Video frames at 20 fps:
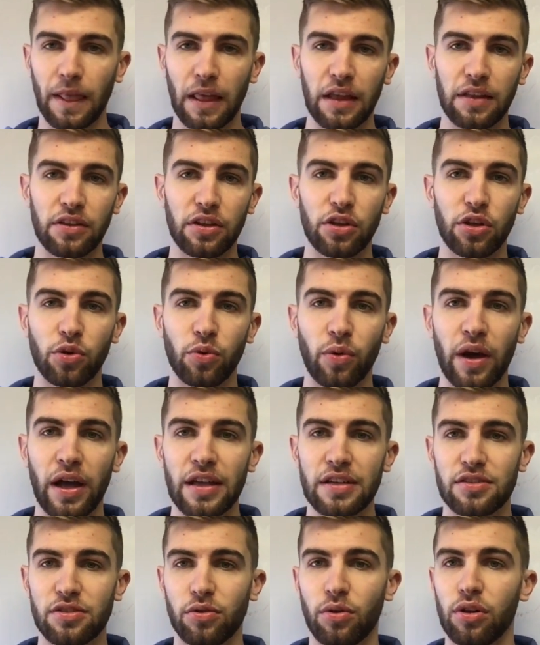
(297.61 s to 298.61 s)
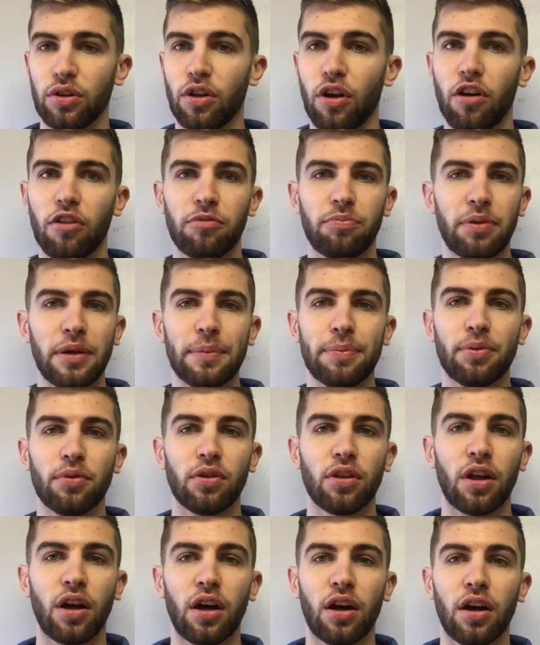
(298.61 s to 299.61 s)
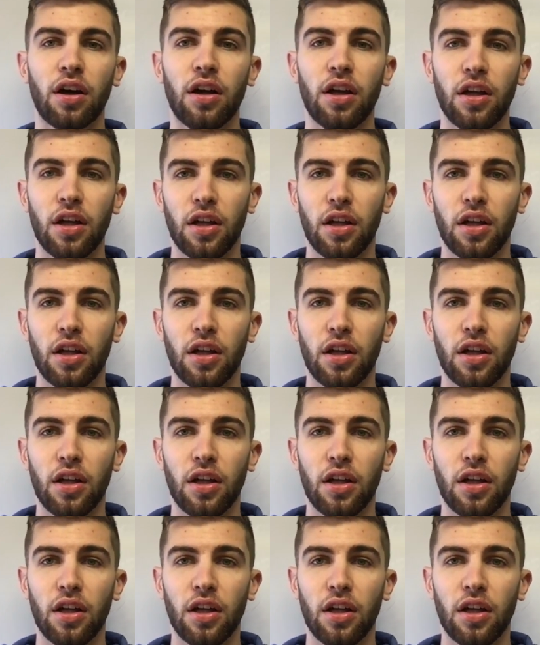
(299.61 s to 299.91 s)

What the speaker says: in the US, so a lot of people are